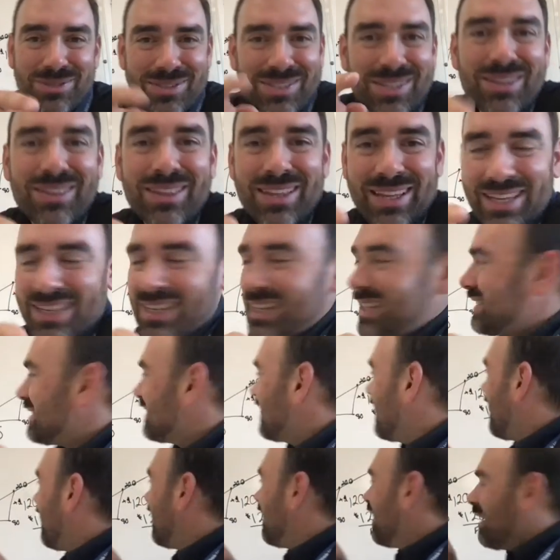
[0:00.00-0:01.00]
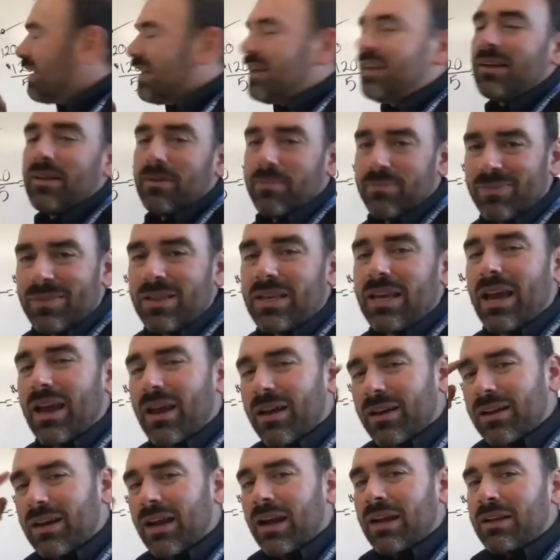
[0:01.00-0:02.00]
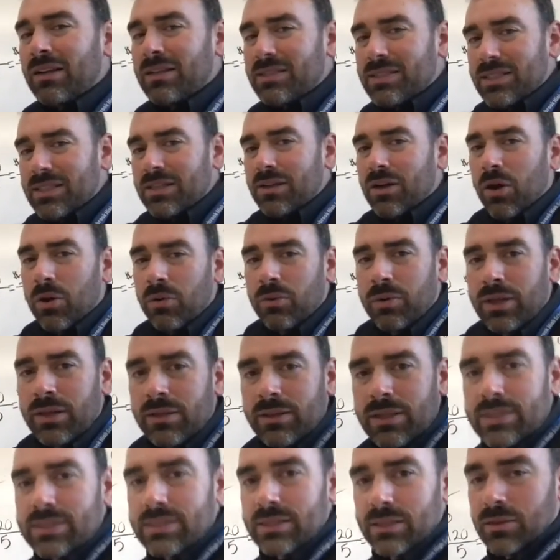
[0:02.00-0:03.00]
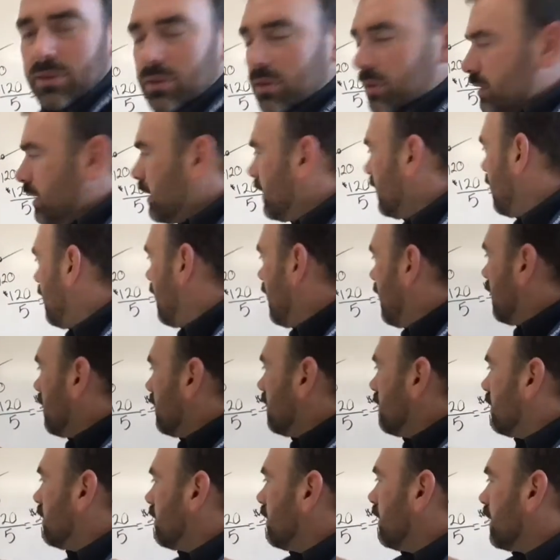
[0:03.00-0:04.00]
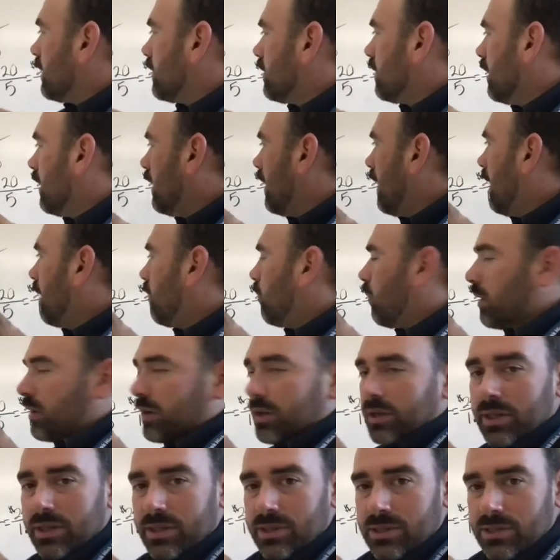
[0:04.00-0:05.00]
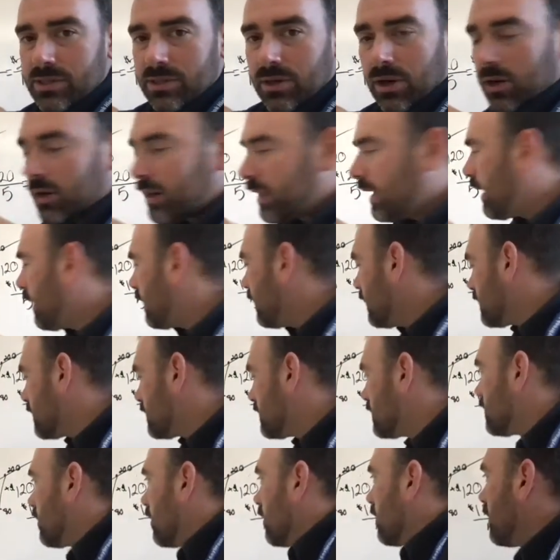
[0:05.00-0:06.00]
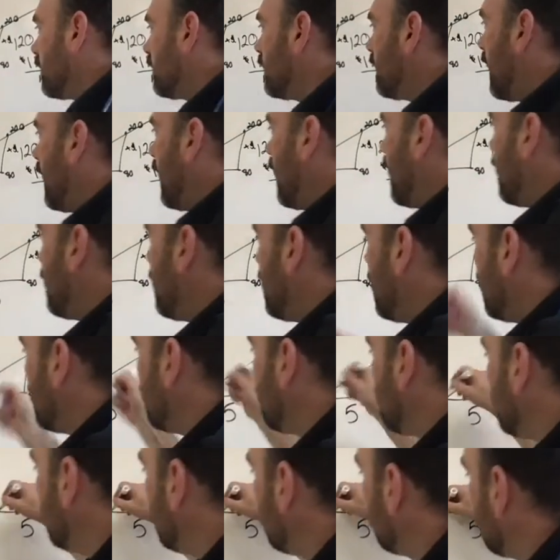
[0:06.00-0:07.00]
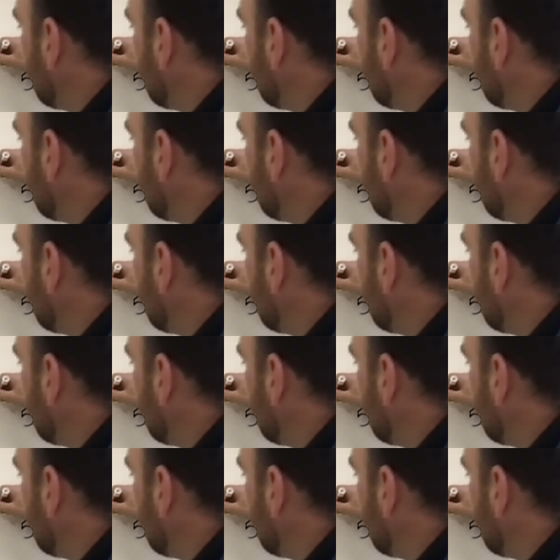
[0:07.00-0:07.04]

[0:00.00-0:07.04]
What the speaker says: the thing, is that, kind of decoding this and looking at, where did it start at? It started at 80.